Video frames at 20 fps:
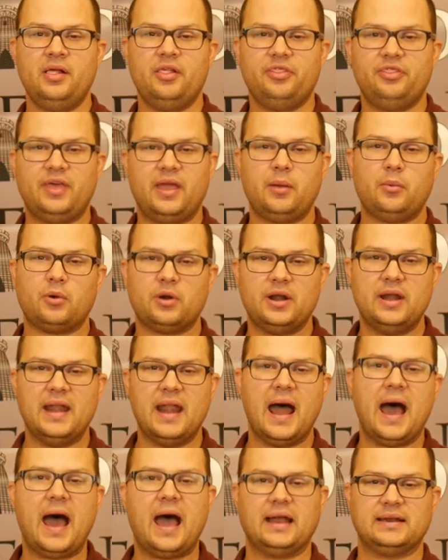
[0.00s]
they were
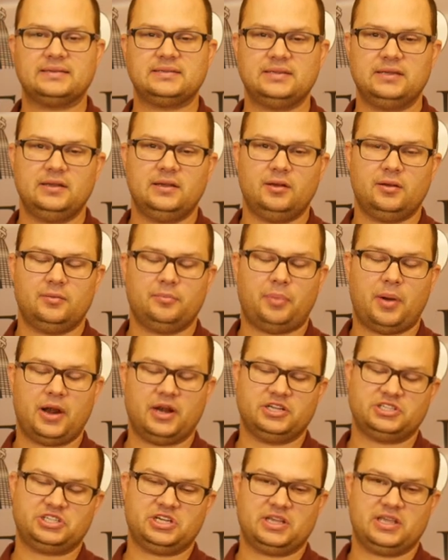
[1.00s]
not
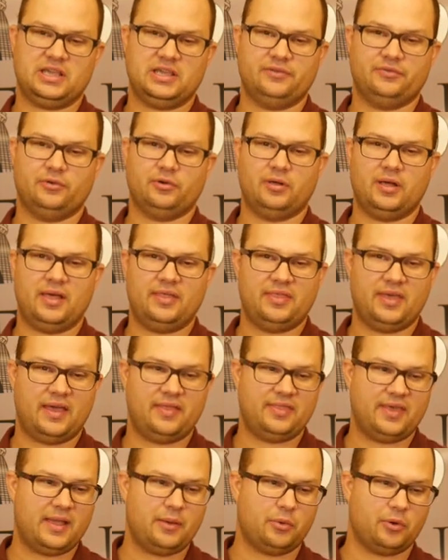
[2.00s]
punishing evil and,
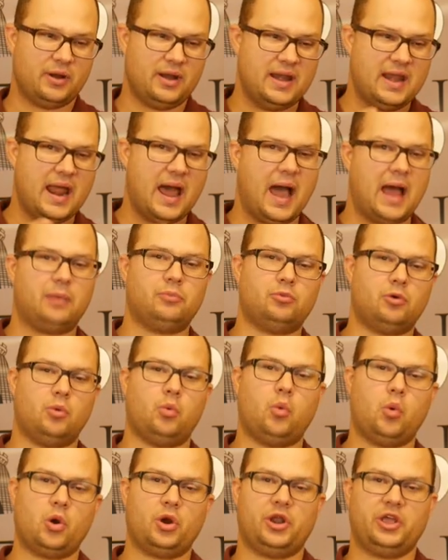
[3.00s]
and they were not
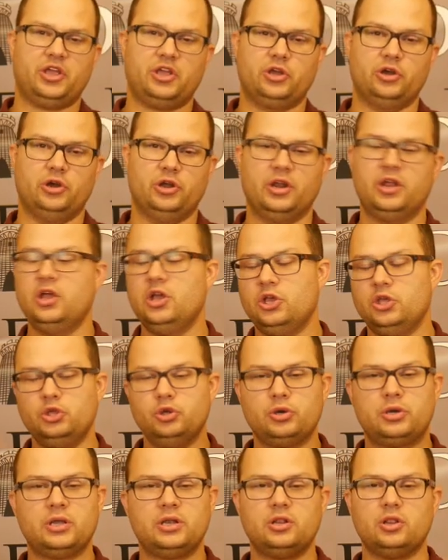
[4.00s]
rewarding good.
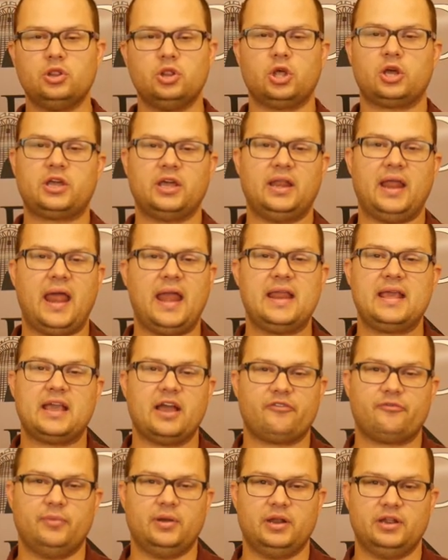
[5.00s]
You can look at any
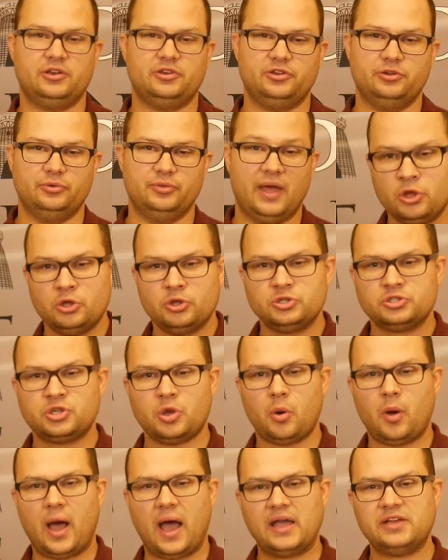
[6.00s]
government and do that.
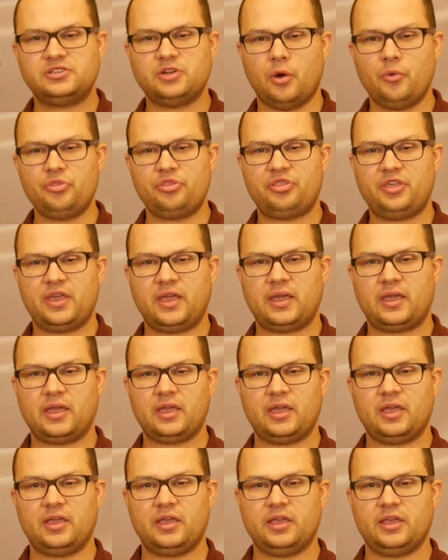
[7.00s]
So I don't think
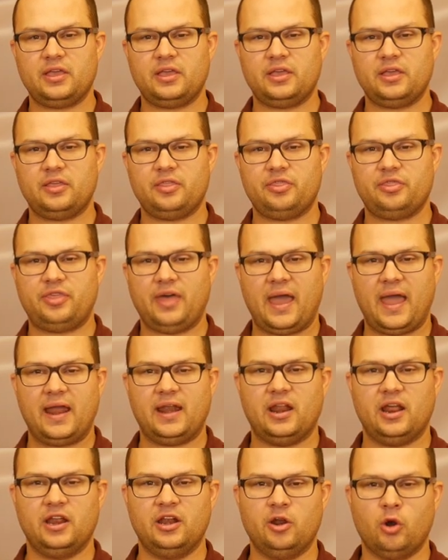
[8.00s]

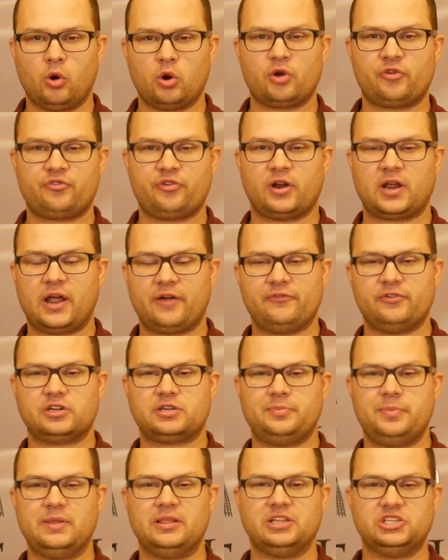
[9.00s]
that in order for a
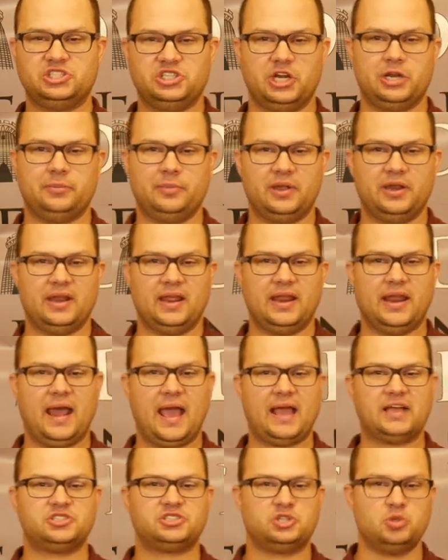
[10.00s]
government to be legitimate, it
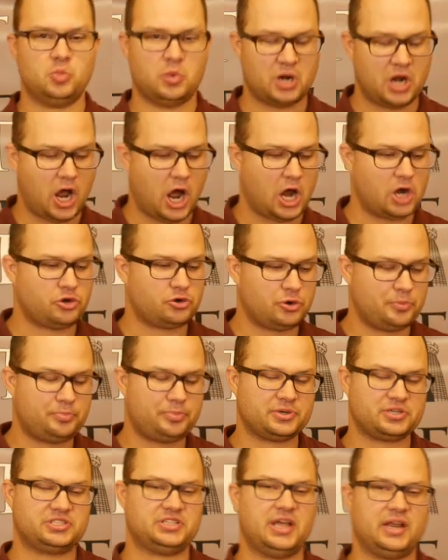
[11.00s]
has to
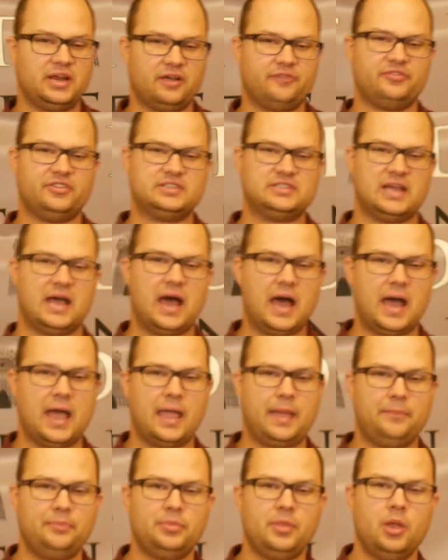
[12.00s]
100% of the
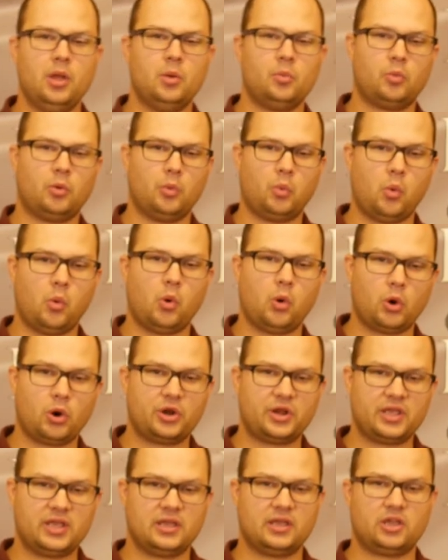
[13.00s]
time
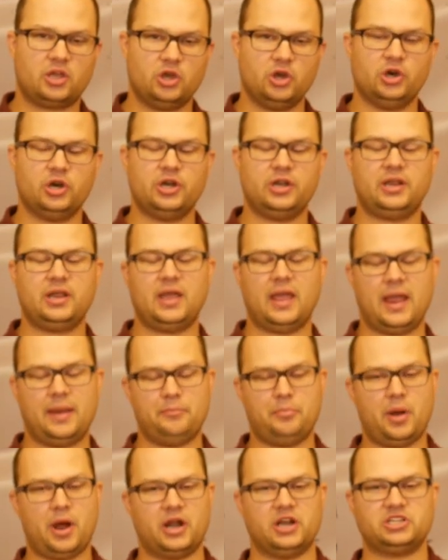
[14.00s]
reward good
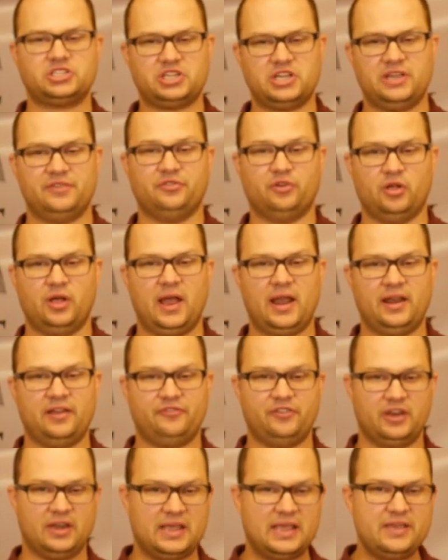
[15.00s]
and punish evil. And
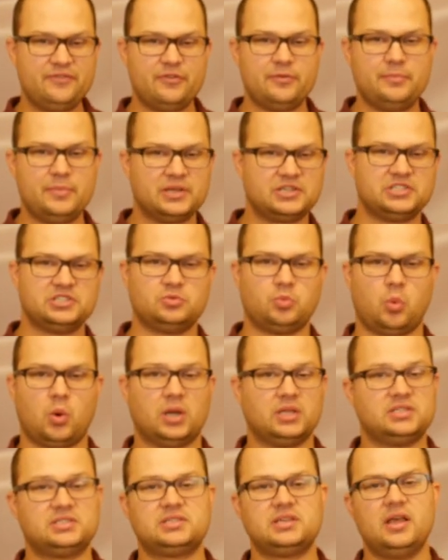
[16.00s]
if it even misses
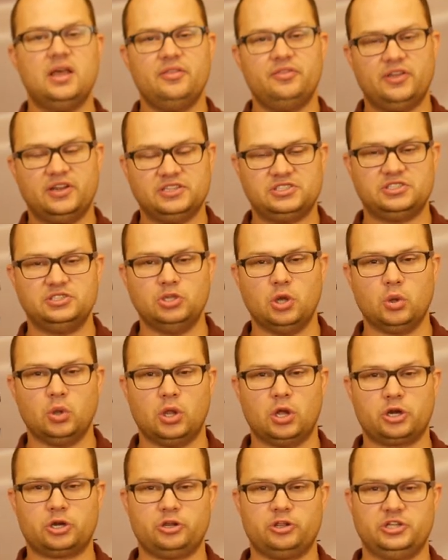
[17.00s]
once, then it's no
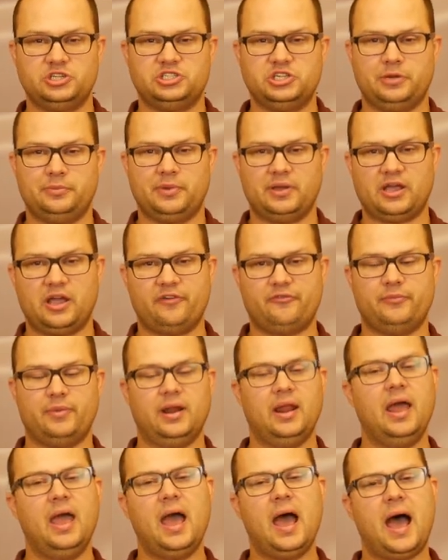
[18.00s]
longer legitimate
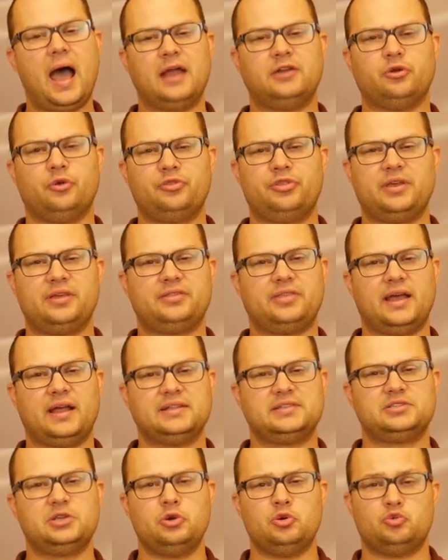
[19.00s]
government. I don't think
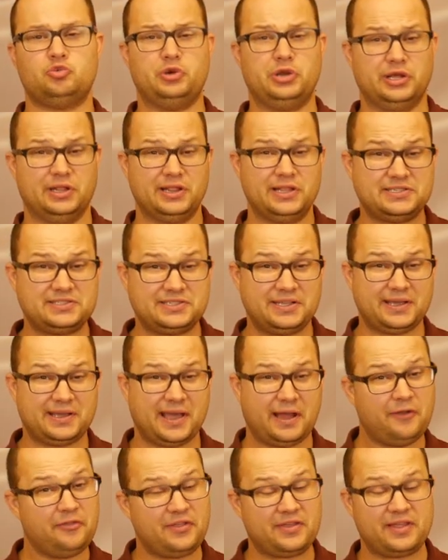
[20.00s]
that's realistic.
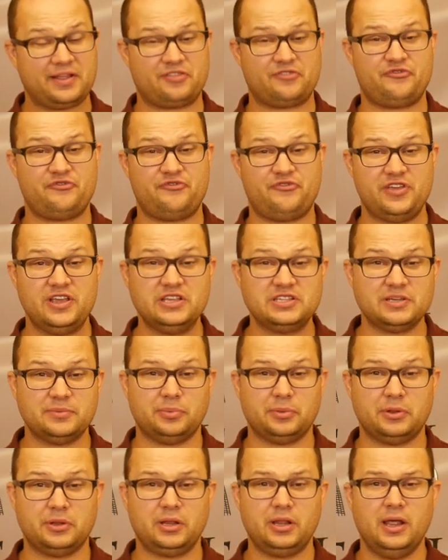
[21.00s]
I don't think that's
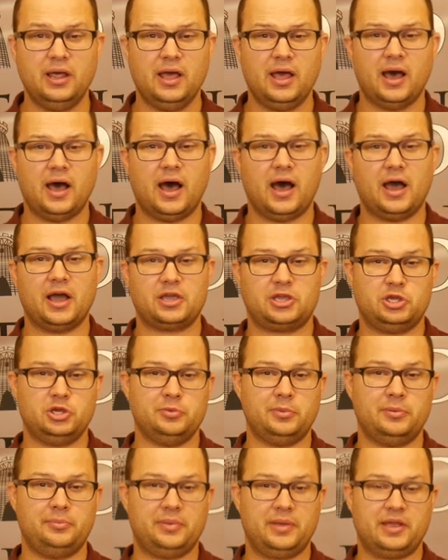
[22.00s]
feasible. Uh,
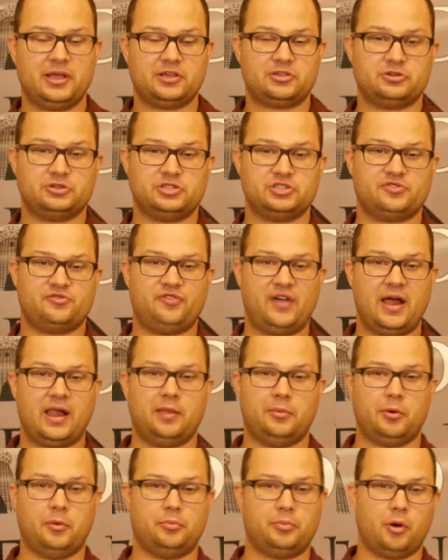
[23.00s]
human beings are just
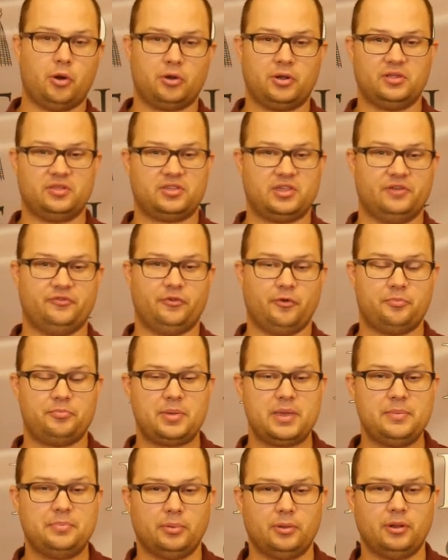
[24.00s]
fallible, broken, sinful
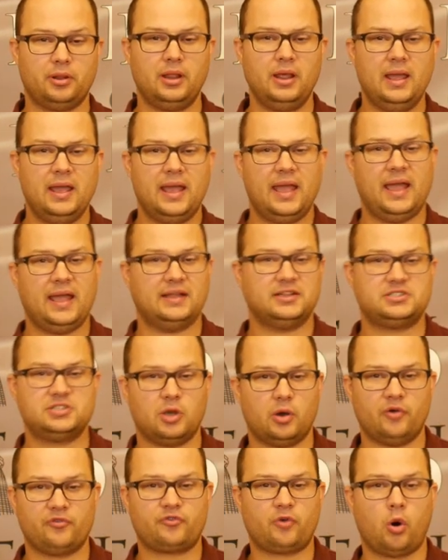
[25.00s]
people. And
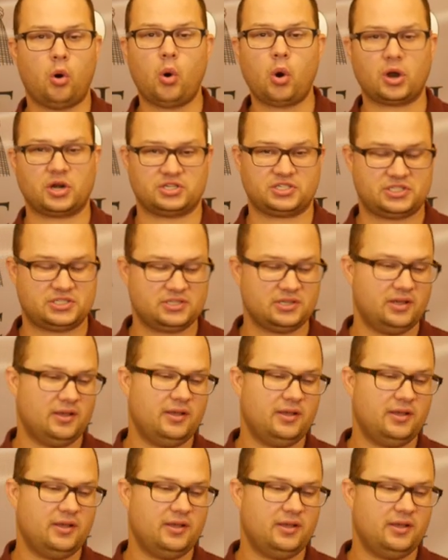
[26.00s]
so, of course,